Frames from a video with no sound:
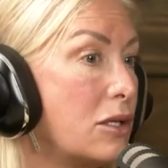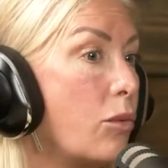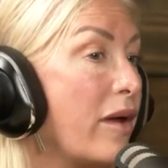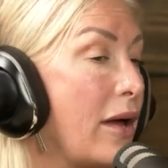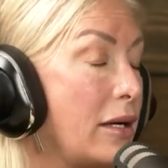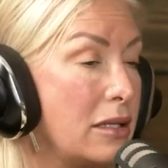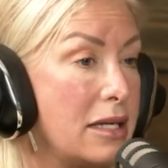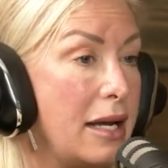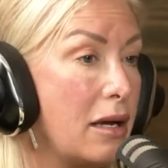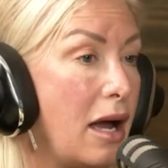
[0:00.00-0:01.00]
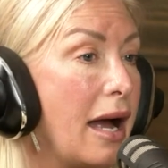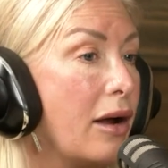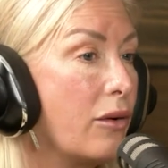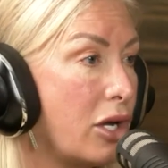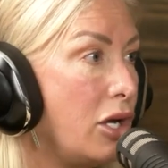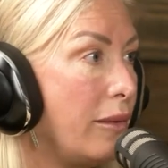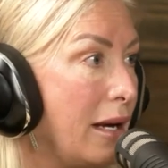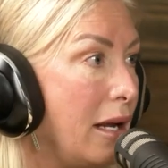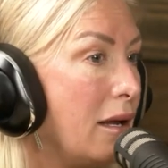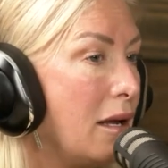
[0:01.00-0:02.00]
So we've had to take higher acuity.